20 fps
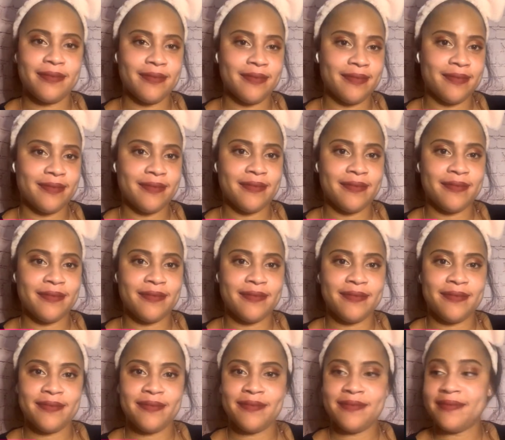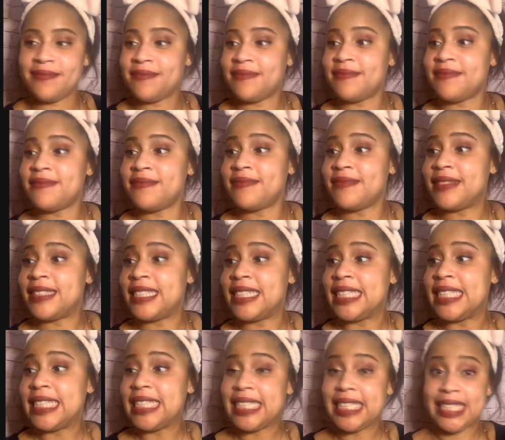
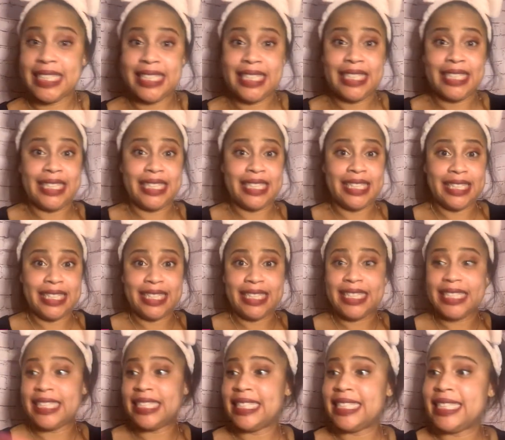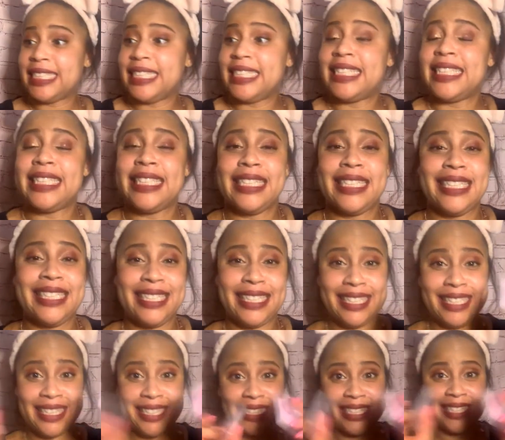
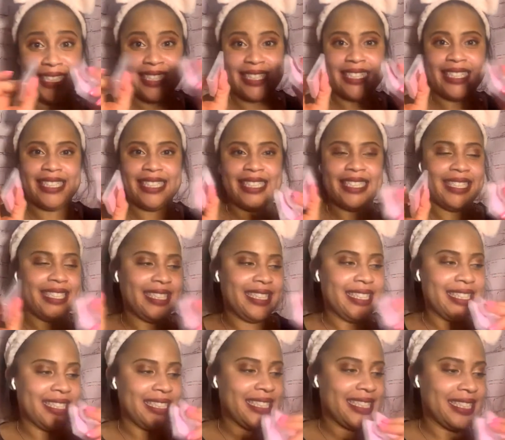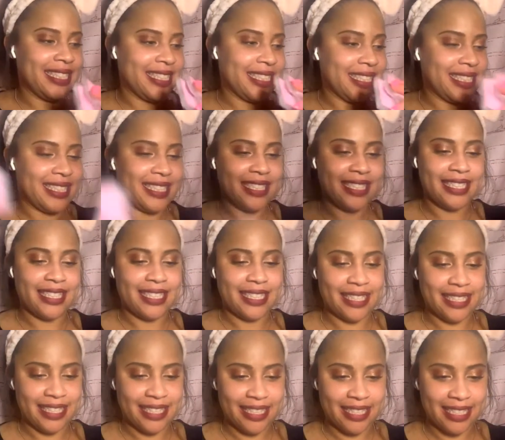
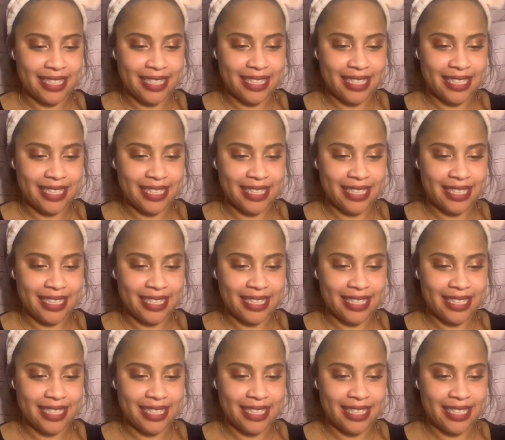This person isn't speaking.